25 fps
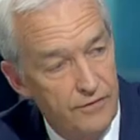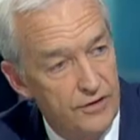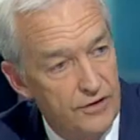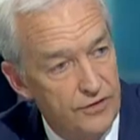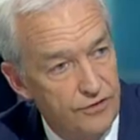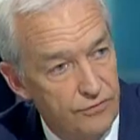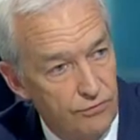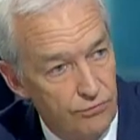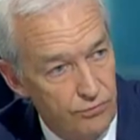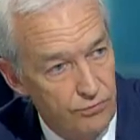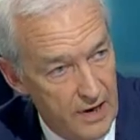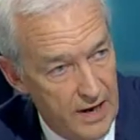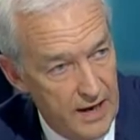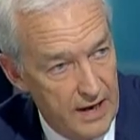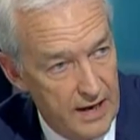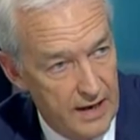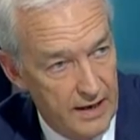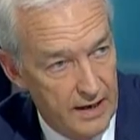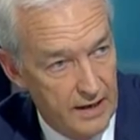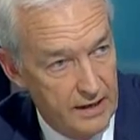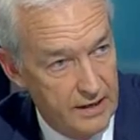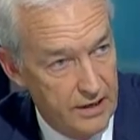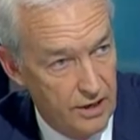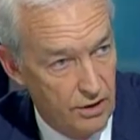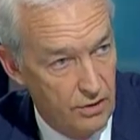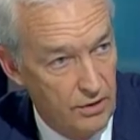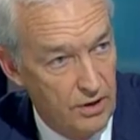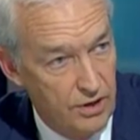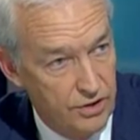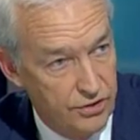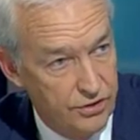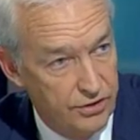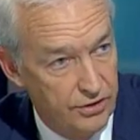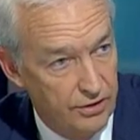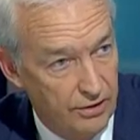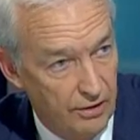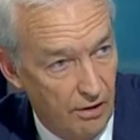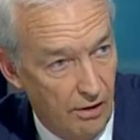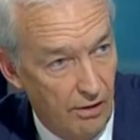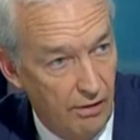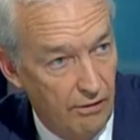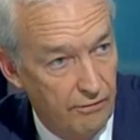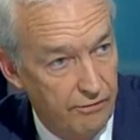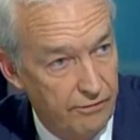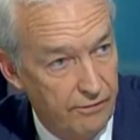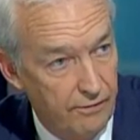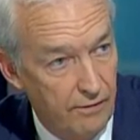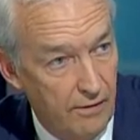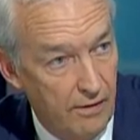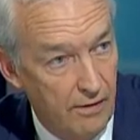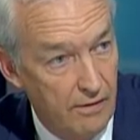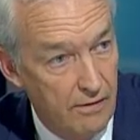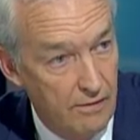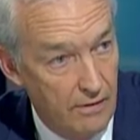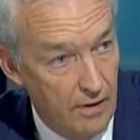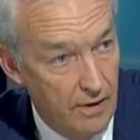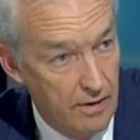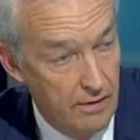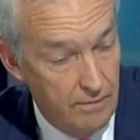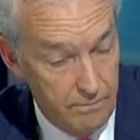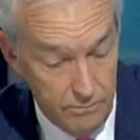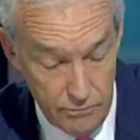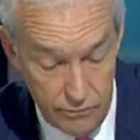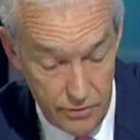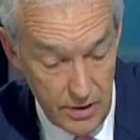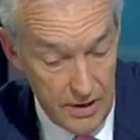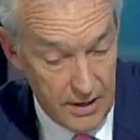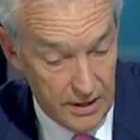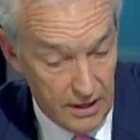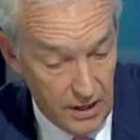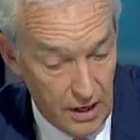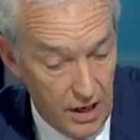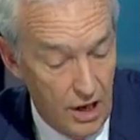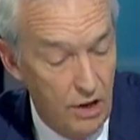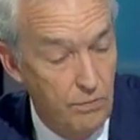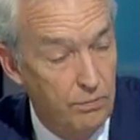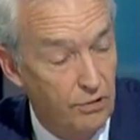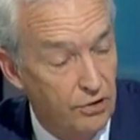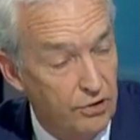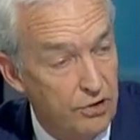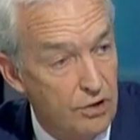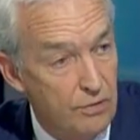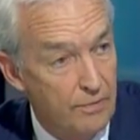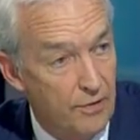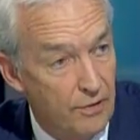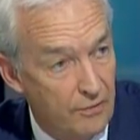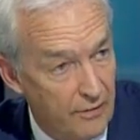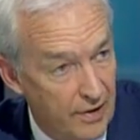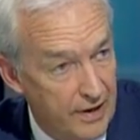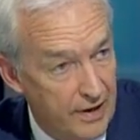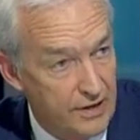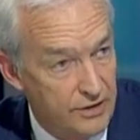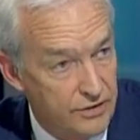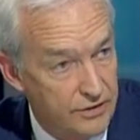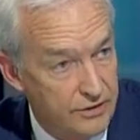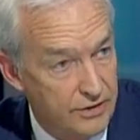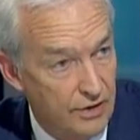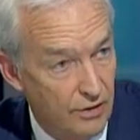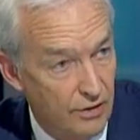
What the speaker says: this rare coalition of really global human rights